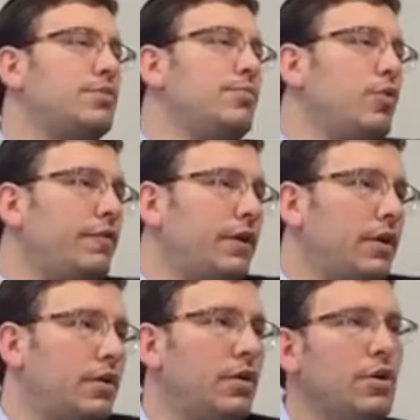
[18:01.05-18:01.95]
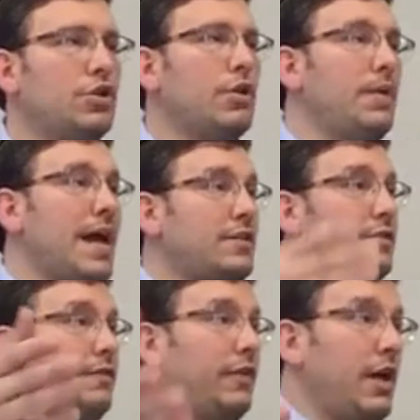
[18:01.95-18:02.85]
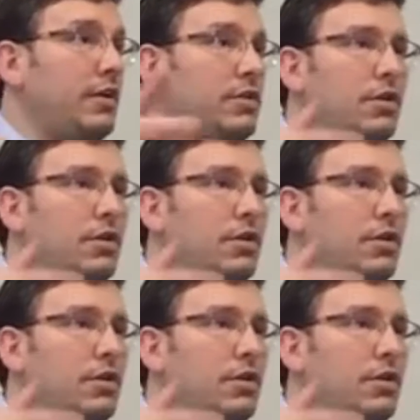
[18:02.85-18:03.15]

moving. Someone has a flood.